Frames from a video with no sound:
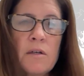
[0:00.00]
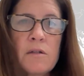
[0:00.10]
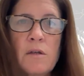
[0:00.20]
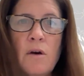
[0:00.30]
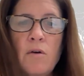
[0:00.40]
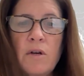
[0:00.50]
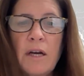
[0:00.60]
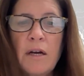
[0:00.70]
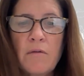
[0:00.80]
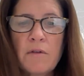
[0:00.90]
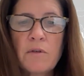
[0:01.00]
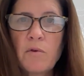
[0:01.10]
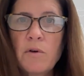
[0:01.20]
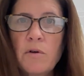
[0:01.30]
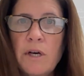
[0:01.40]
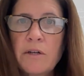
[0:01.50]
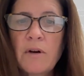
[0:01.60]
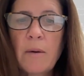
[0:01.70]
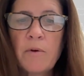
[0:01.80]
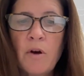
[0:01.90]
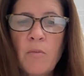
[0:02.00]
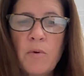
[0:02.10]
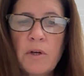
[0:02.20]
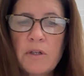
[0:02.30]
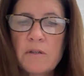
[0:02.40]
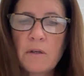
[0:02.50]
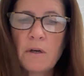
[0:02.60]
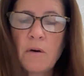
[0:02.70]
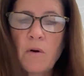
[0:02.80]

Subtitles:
So, get comfortable and grab a notebook because you're going to